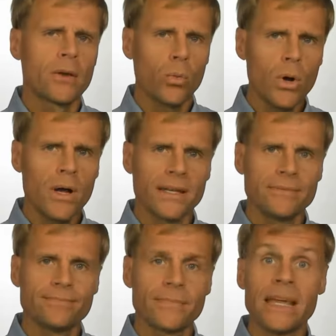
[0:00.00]

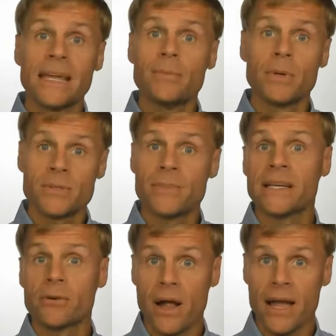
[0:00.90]
One, it must
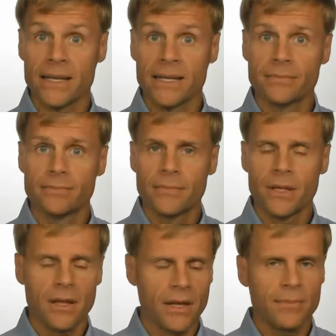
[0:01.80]
be in writing,
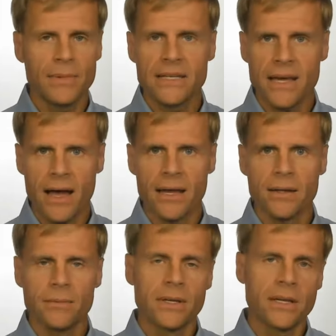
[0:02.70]
and that can be
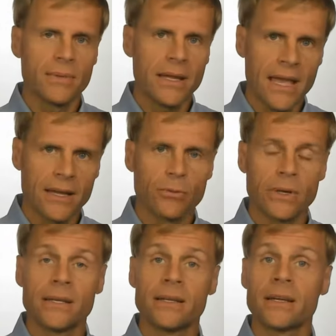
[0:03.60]
typed, it can be
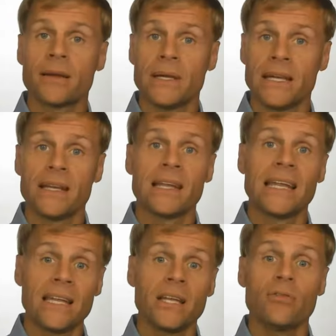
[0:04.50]
handwritten, it can be in
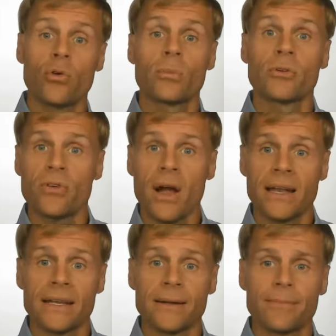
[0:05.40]
any form of
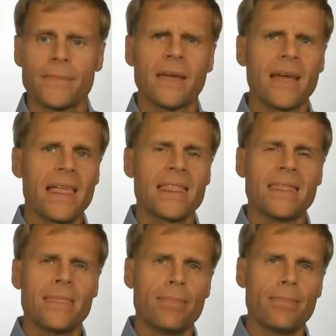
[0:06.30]
writing.
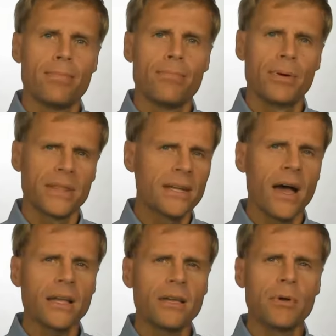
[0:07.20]
But the
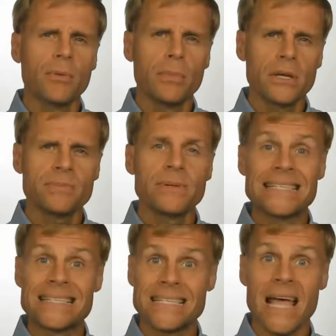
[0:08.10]
document must be
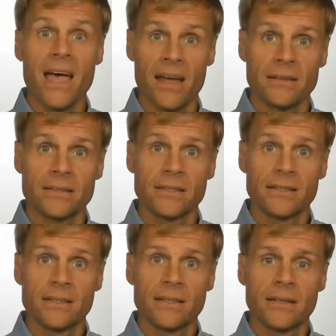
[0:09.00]
signed
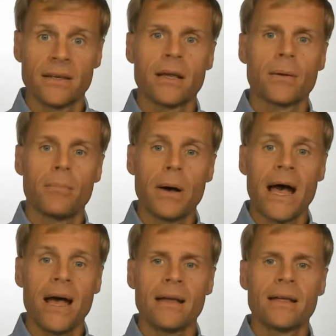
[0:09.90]

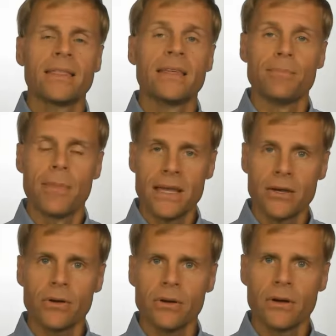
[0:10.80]
by the
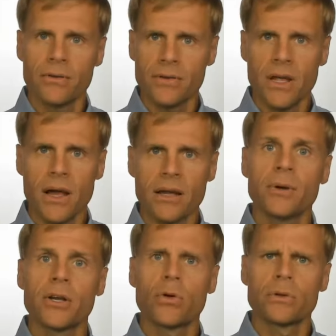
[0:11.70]
maker of the
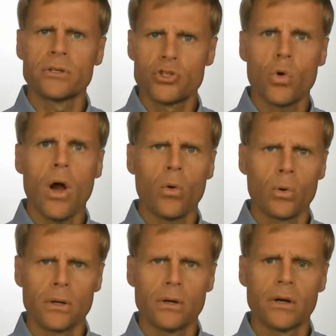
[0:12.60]
document or the
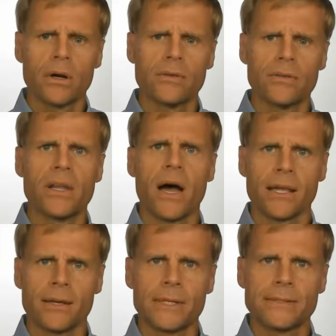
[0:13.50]
drawer of the
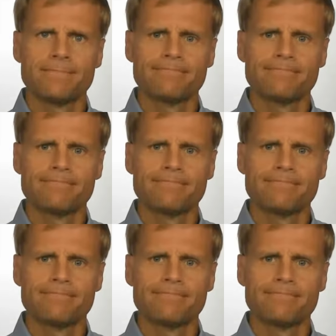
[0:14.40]
document.